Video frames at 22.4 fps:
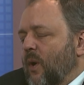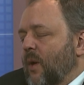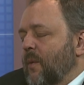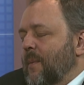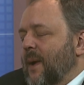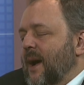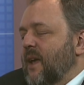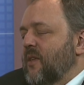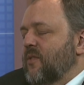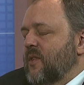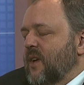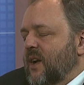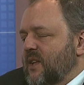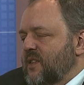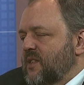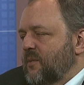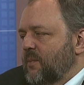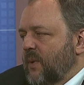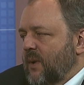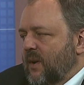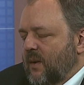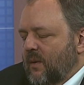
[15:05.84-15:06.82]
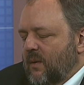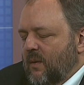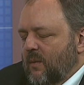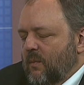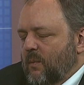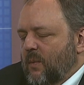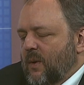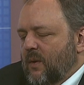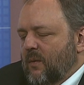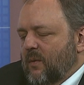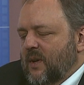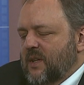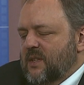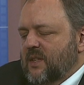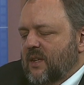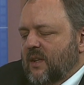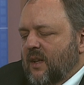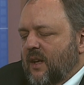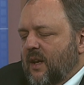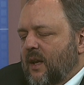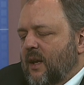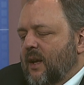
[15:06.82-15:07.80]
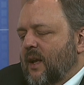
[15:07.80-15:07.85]
where my thoughts have been been
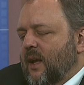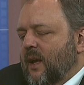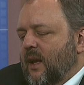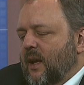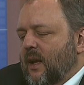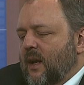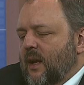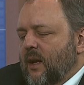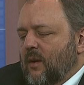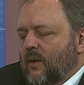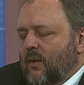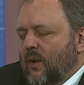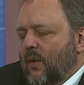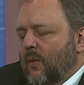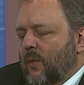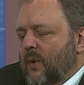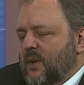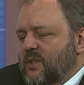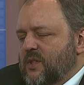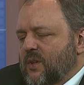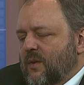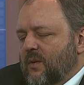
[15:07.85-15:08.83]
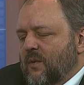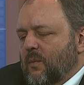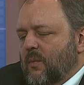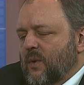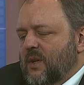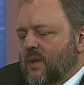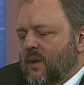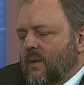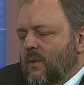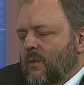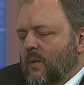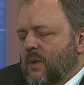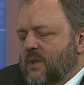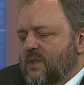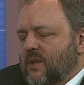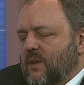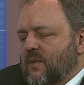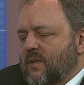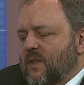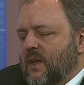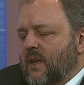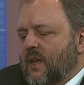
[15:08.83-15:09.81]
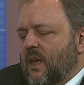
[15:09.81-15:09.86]
recently, and I and I don't know what your what, what your
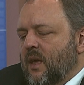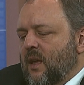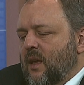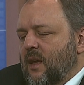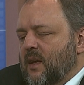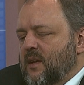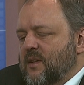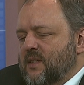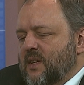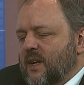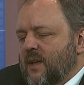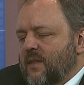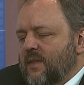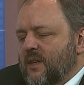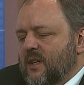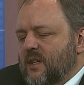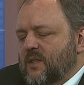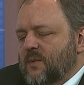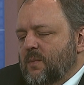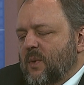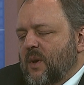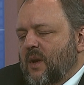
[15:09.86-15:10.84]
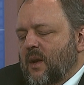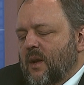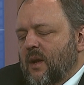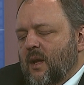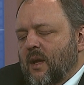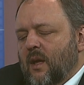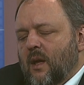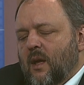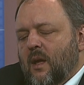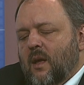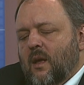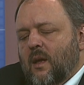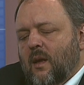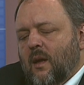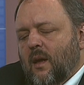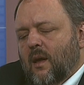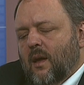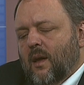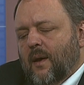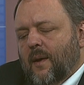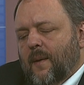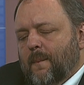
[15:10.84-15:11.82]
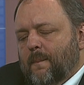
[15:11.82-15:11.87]
thinking is on this, but
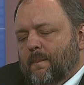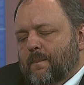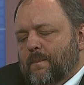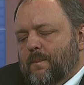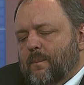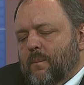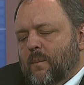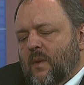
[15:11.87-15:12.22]
um,